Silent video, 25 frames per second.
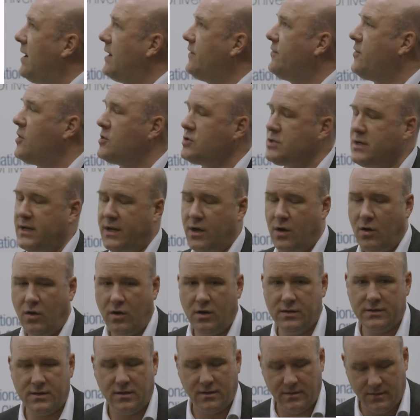Unfortunately,
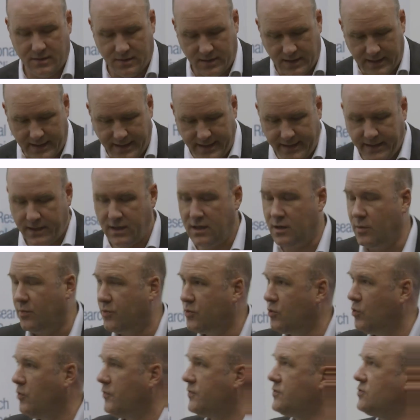all the clinical
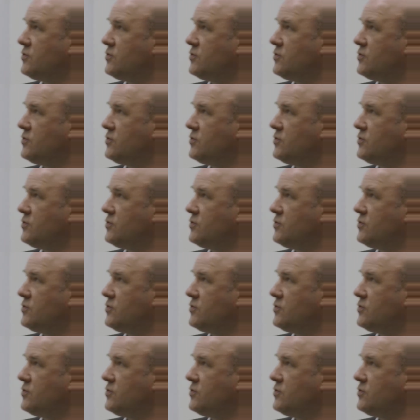approved